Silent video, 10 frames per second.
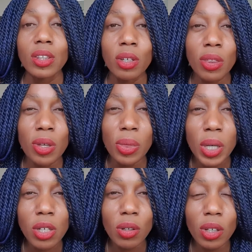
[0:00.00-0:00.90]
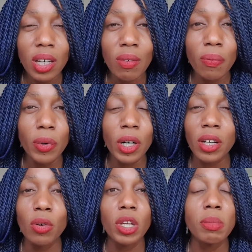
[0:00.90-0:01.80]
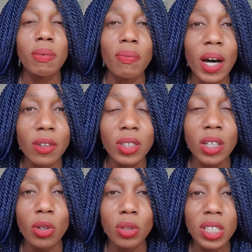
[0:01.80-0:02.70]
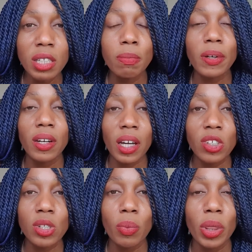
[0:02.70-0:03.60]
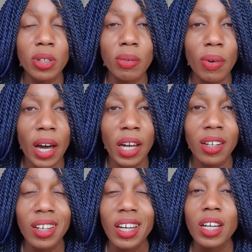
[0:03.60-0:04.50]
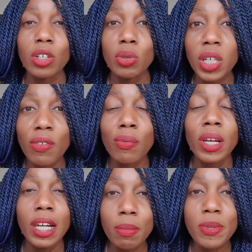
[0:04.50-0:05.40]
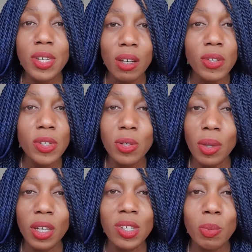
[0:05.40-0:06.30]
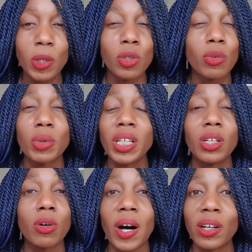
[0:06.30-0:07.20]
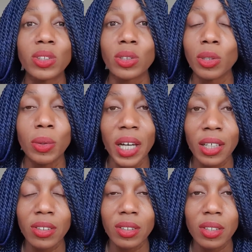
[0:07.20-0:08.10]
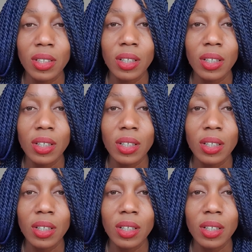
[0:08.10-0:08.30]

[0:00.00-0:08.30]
the, the thing you're looking for can only be found in your deep connection with the divine. You give lip service to this, but you don't really know how to do that.